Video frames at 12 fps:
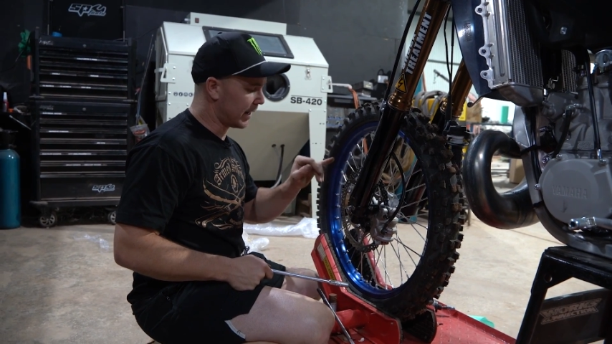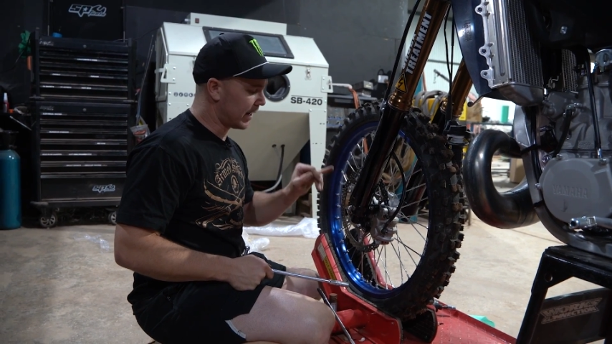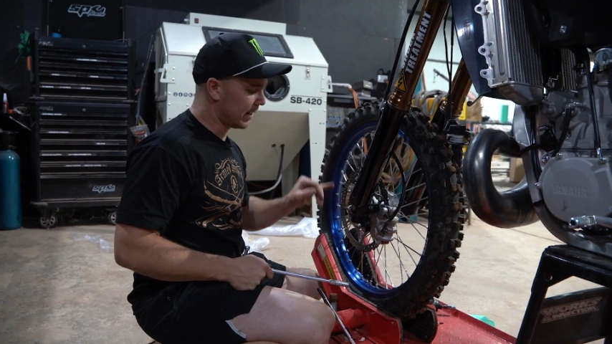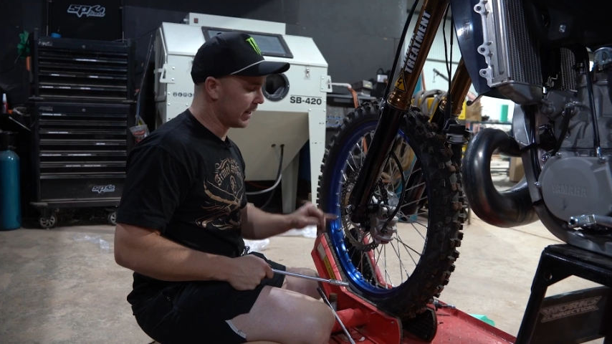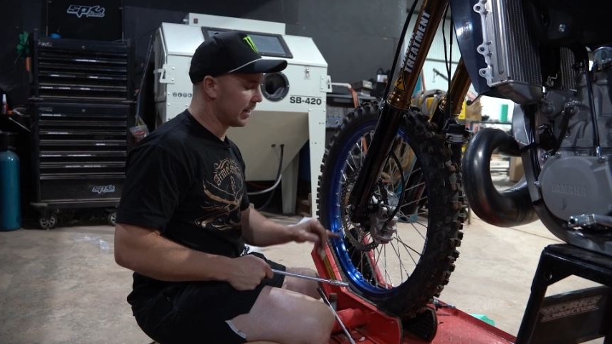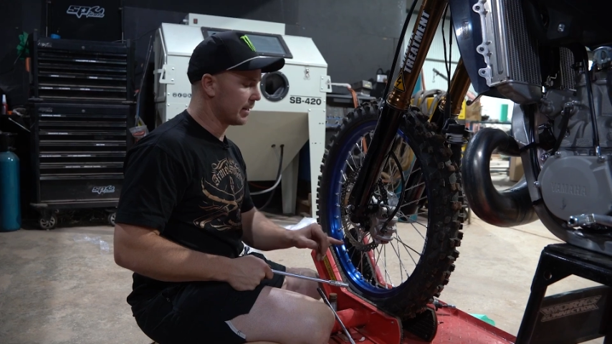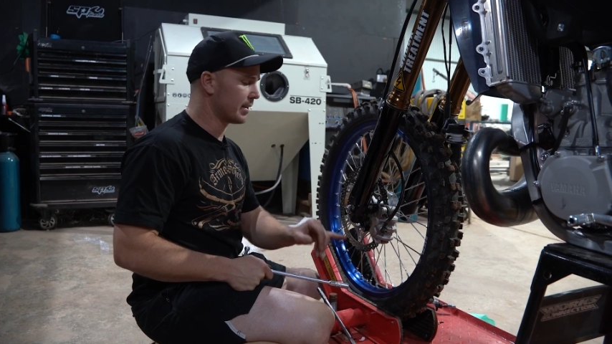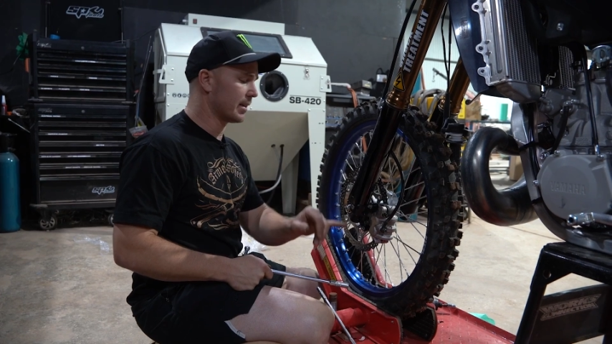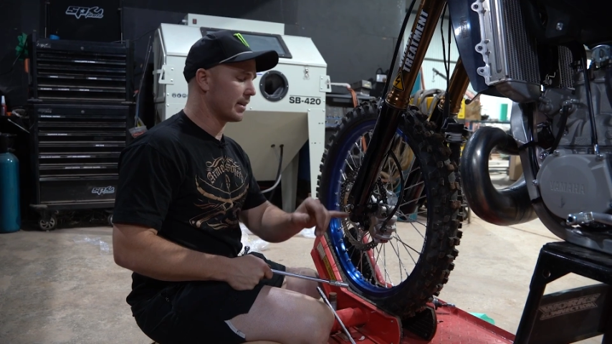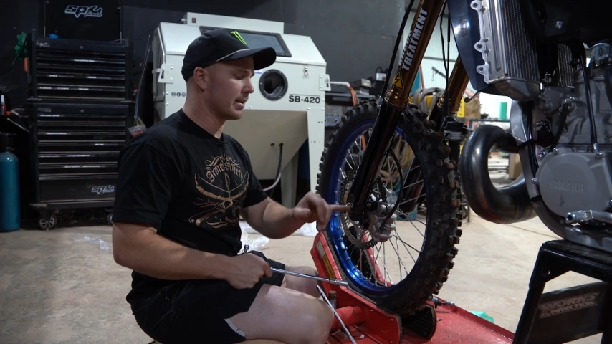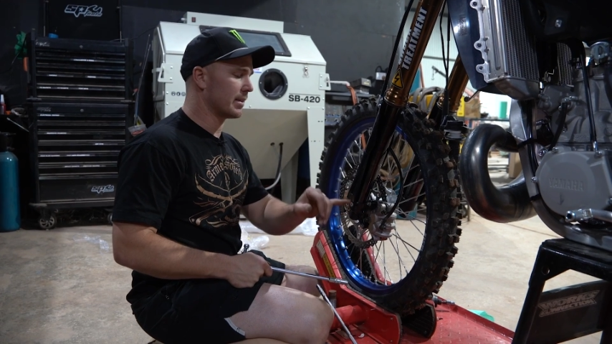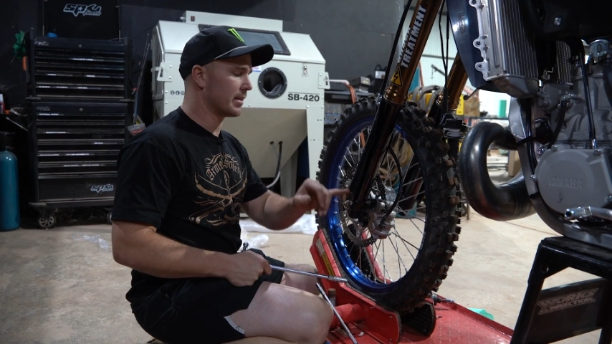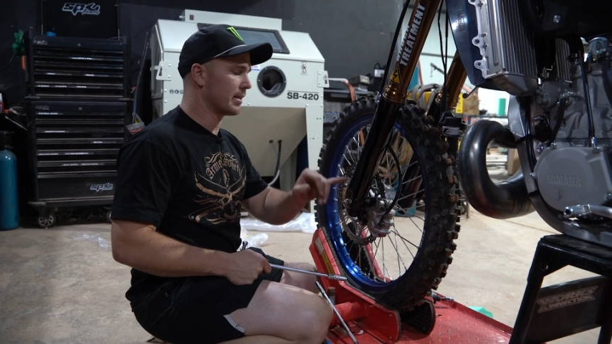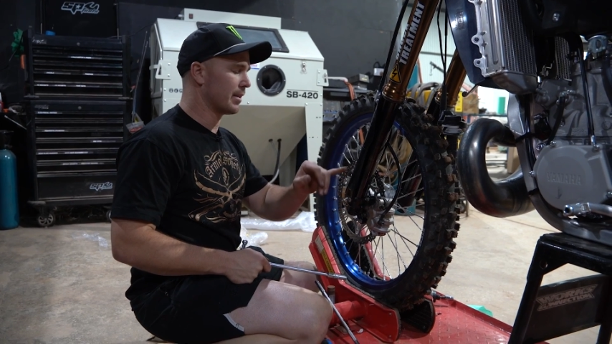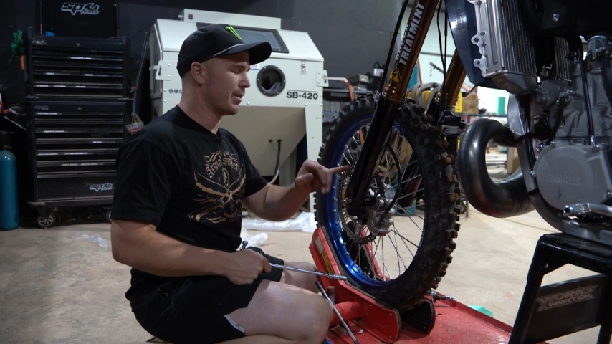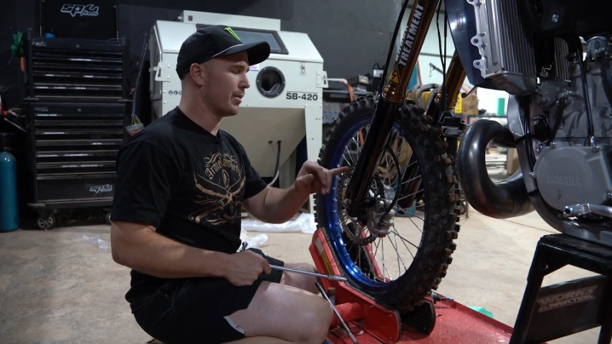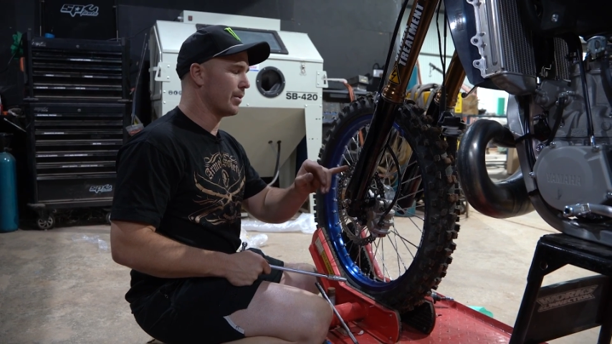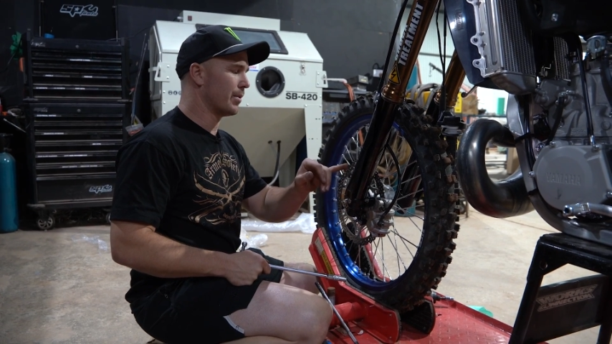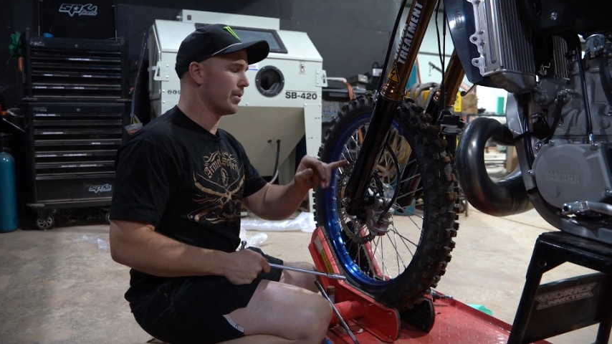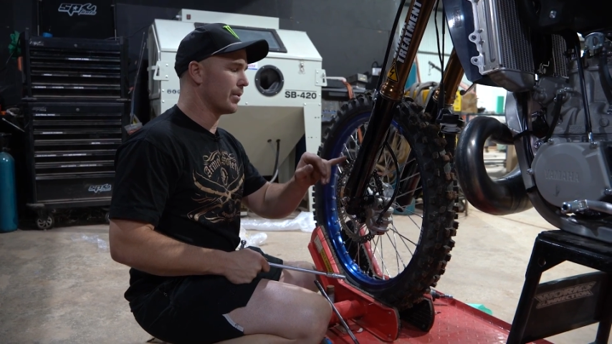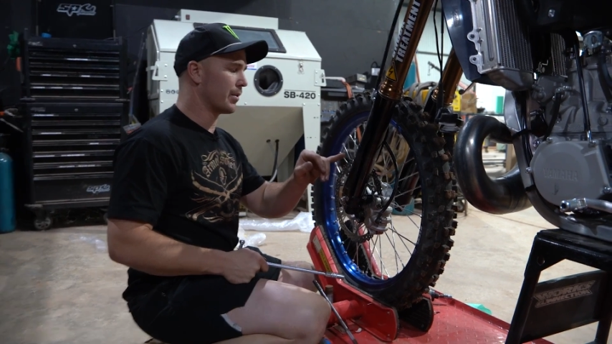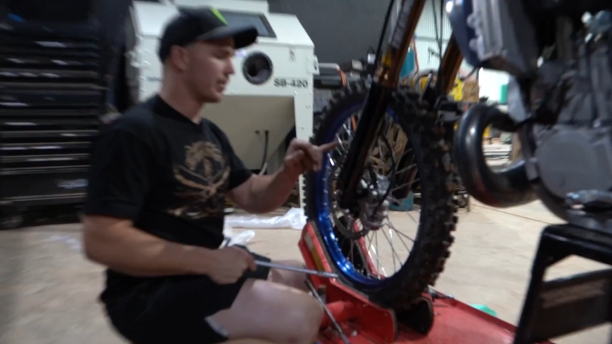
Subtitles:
any anti-seize or